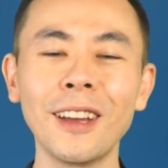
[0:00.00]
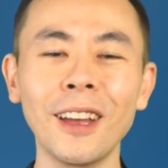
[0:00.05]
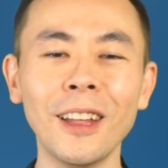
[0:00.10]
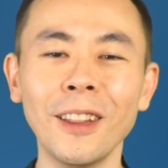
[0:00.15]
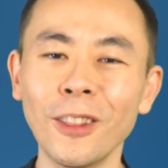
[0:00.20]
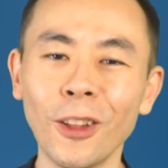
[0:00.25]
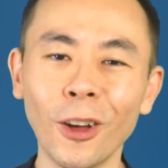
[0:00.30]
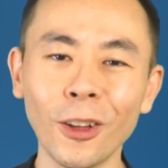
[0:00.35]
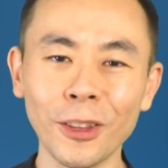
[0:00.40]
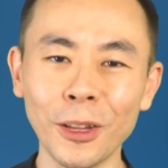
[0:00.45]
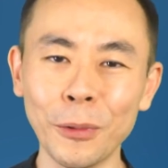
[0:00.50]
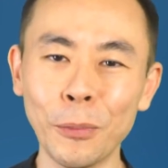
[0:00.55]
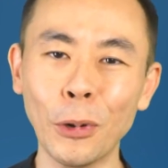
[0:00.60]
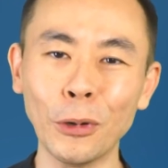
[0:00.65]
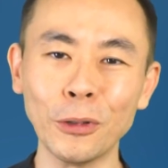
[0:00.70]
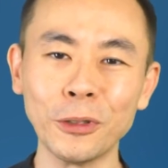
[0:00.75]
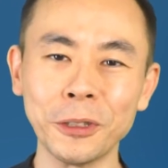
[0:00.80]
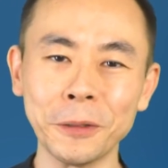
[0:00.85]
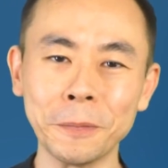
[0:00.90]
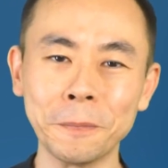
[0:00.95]
and not
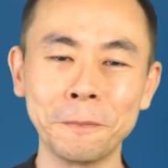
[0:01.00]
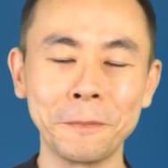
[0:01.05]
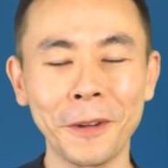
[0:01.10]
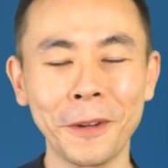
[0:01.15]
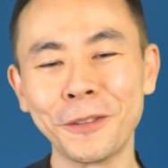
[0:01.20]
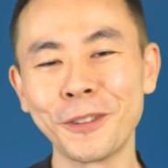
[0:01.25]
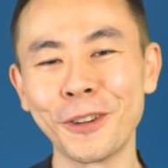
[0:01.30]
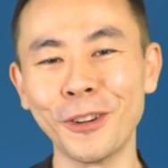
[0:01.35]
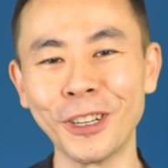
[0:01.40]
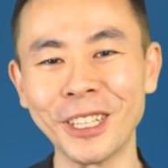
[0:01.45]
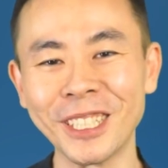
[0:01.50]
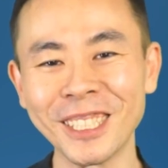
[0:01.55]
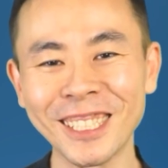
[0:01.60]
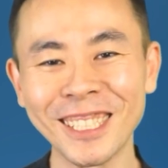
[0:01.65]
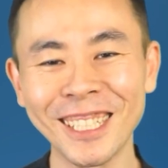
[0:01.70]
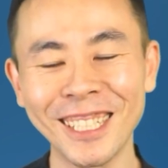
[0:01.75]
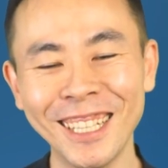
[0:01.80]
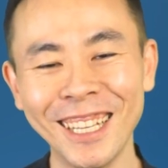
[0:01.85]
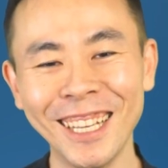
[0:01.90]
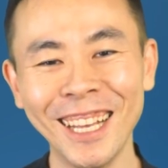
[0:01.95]
emotion, of course.